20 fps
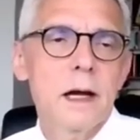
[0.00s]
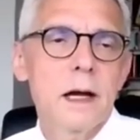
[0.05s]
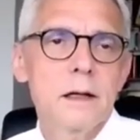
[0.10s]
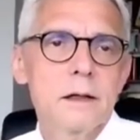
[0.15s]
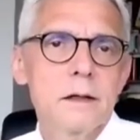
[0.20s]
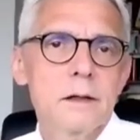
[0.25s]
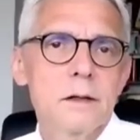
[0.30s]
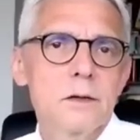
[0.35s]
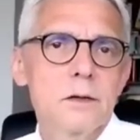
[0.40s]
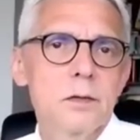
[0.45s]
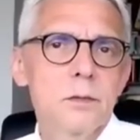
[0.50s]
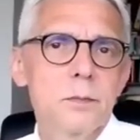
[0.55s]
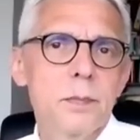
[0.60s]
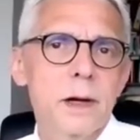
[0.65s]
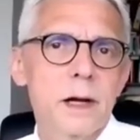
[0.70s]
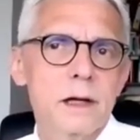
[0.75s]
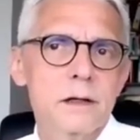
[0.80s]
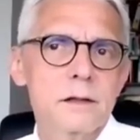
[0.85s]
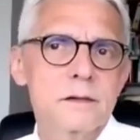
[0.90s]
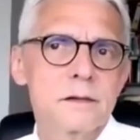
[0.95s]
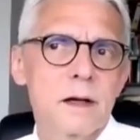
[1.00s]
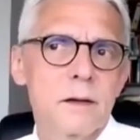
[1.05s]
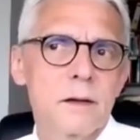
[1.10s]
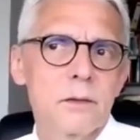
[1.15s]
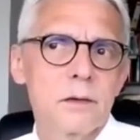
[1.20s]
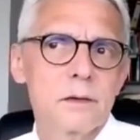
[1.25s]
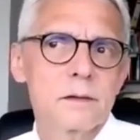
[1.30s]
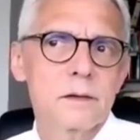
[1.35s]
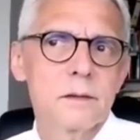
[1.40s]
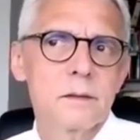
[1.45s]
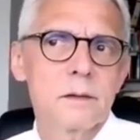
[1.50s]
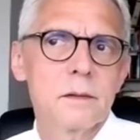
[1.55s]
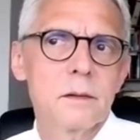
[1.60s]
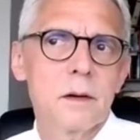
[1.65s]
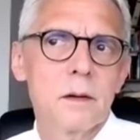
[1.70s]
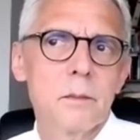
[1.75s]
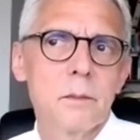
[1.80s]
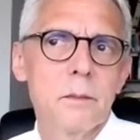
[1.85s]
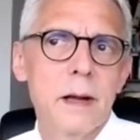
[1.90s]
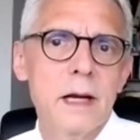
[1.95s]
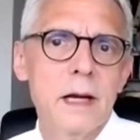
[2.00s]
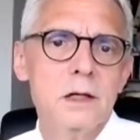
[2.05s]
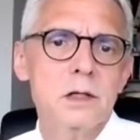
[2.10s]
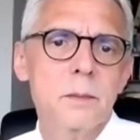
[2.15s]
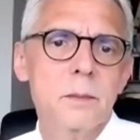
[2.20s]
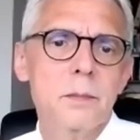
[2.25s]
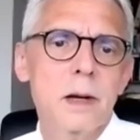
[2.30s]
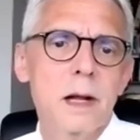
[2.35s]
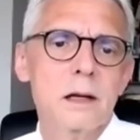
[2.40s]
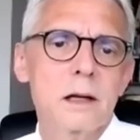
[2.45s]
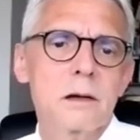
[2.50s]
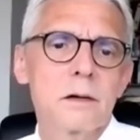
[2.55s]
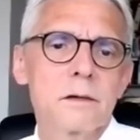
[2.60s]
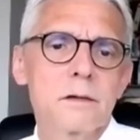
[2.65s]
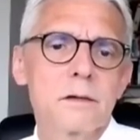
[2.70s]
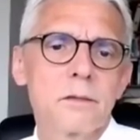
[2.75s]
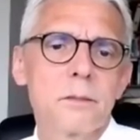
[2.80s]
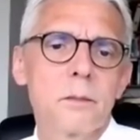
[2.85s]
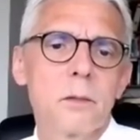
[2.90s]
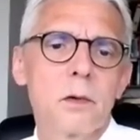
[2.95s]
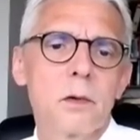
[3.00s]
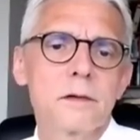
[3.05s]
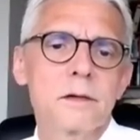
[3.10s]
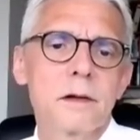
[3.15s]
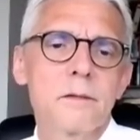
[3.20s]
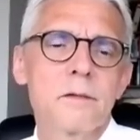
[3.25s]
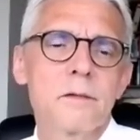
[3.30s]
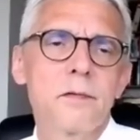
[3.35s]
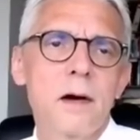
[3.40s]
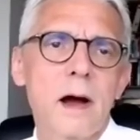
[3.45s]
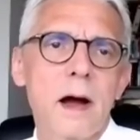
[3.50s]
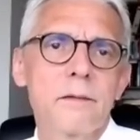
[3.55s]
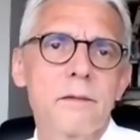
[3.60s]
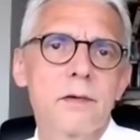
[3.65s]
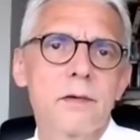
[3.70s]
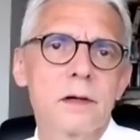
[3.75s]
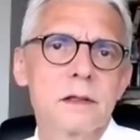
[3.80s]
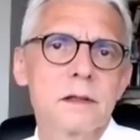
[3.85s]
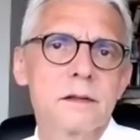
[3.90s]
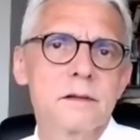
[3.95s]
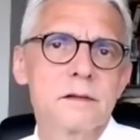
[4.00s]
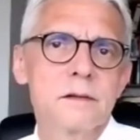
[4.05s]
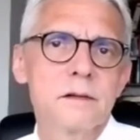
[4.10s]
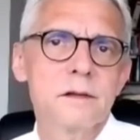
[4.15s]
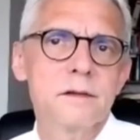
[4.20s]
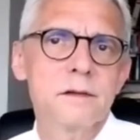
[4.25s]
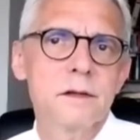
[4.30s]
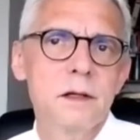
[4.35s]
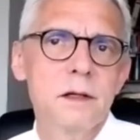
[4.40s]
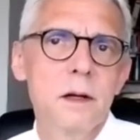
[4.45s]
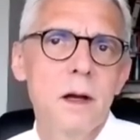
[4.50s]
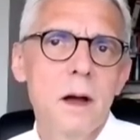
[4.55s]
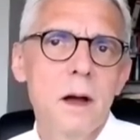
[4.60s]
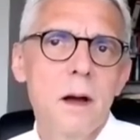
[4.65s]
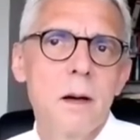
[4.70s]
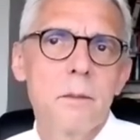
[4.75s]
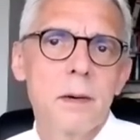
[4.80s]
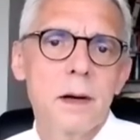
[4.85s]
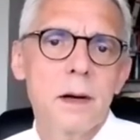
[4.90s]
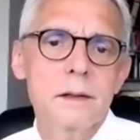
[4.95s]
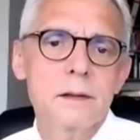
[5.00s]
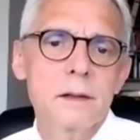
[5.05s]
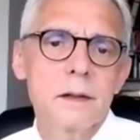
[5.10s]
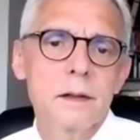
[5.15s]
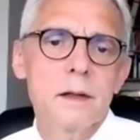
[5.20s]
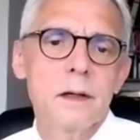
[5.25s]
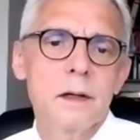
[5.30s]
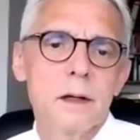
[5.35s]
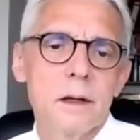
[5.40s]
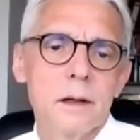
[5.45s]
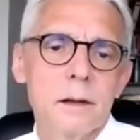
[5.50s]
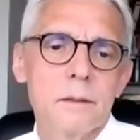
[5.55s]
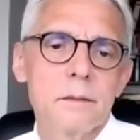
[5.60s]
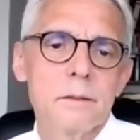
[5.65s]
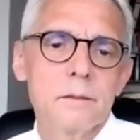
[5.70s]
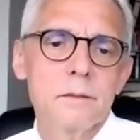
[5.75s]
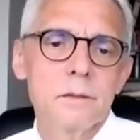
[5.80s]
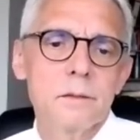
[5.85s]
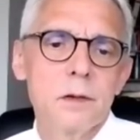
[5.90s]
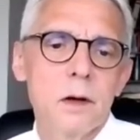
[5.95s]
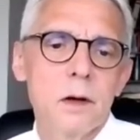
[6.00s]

And in two patients, there was a major blood loss of more than 500 cc, but uh,